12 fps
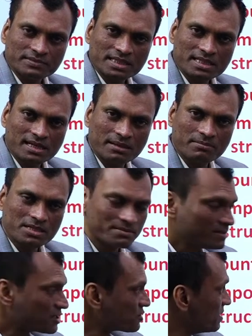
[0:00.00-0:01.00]
Syllabus
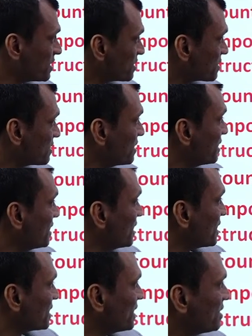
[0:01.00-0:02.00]
much better.
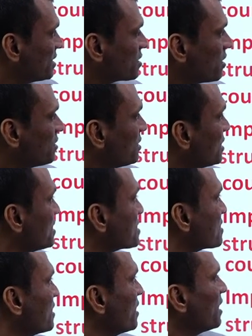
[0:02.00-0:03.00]
Then the third is
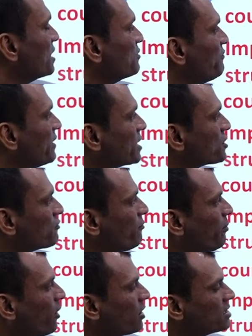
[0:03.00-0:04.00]
effect of
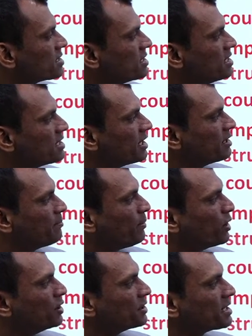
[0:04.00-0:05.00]
policies and
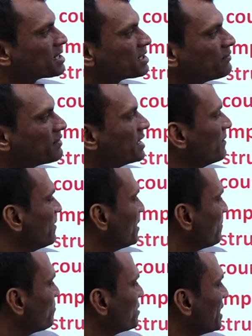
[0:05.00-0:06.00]
politics of
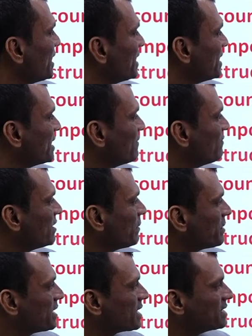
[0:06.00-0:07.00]
developed and
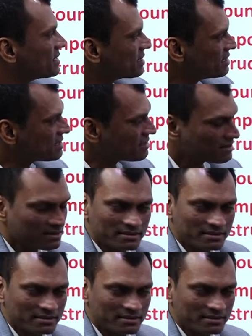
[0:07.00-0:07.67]
developing countries.